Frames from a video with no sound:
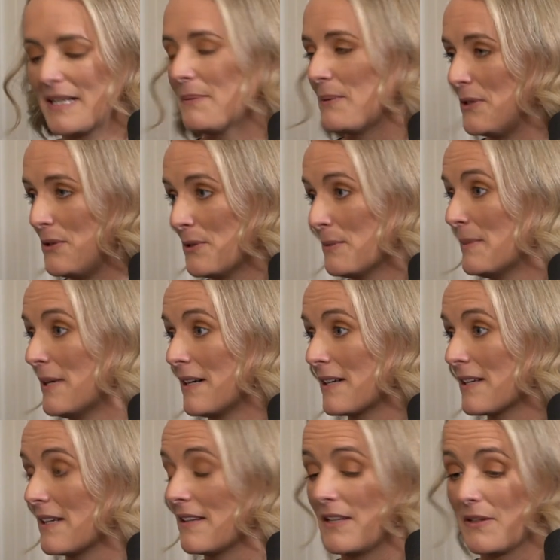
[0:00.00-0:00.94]
Like, when you're a
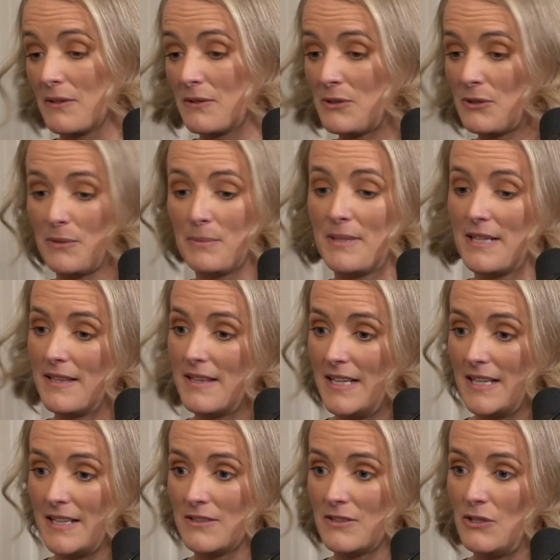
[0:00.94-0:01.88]
marketer, there are so many
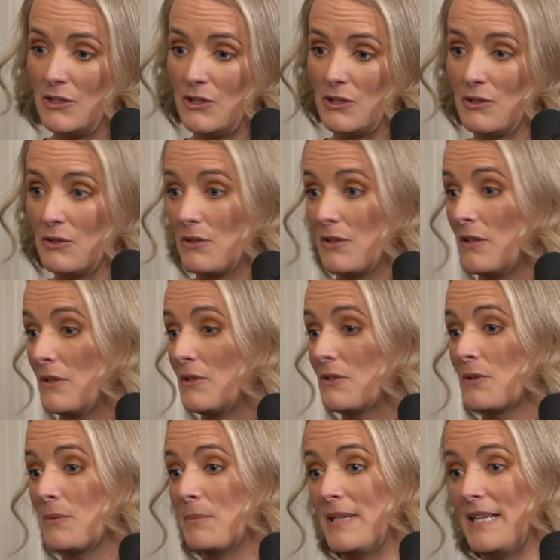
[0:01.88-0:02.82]
things that you can do. There are
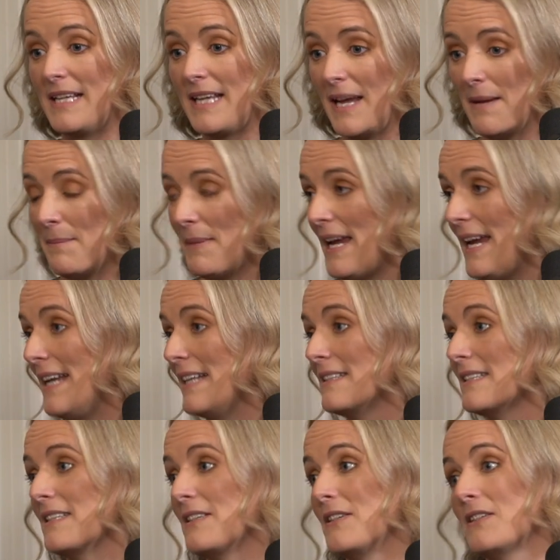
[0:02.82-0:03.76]
so many
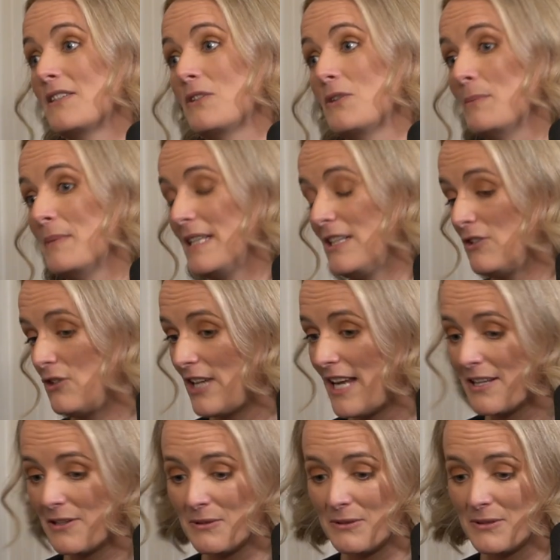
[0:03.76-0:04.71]
campaigns. There are so many
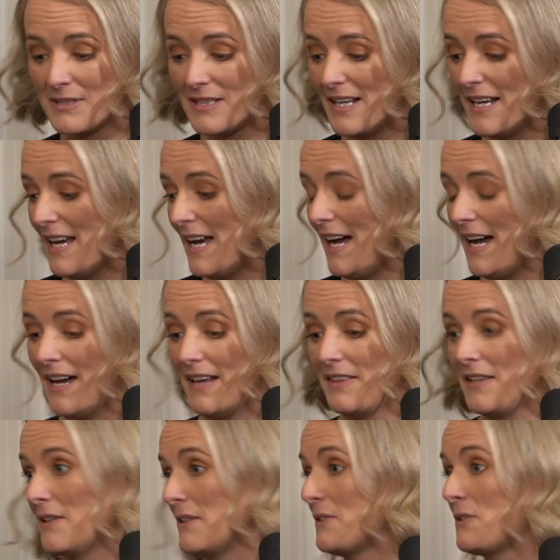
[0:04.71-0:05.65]
channels.
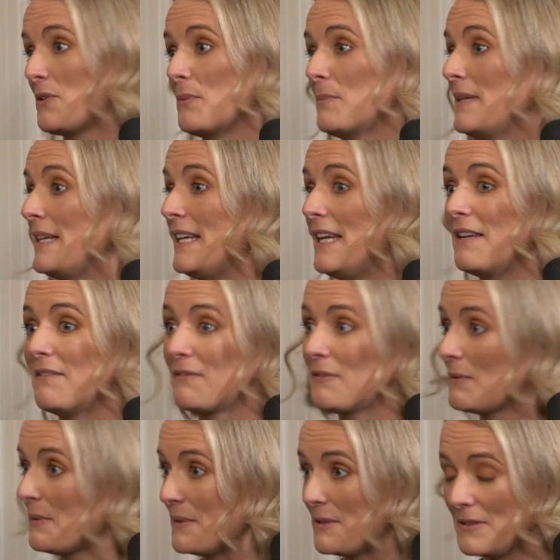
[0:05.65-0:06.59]
There are so many
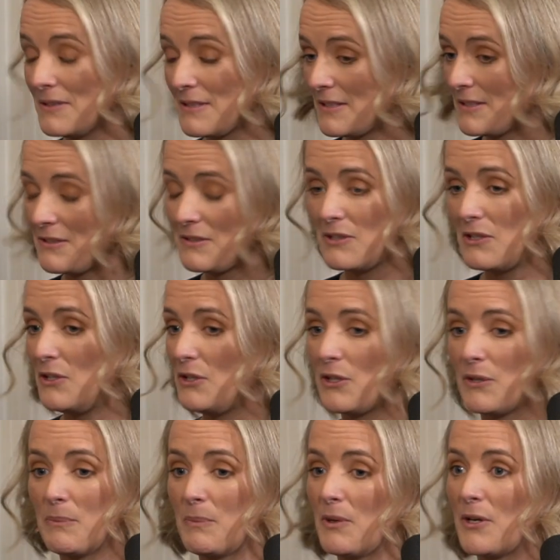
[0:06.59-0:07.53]
influencers that
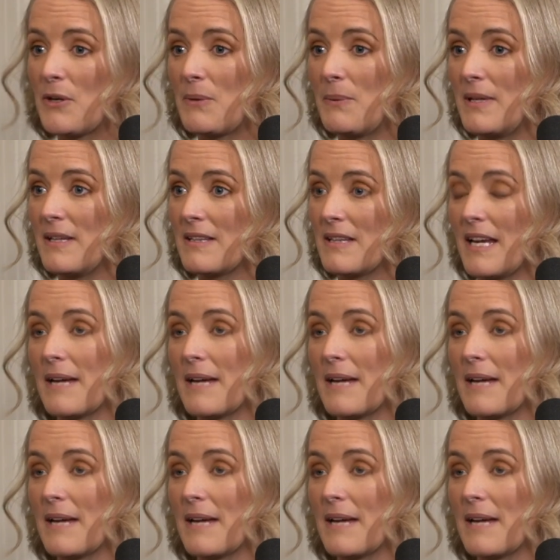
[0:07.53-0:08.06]
you can work with.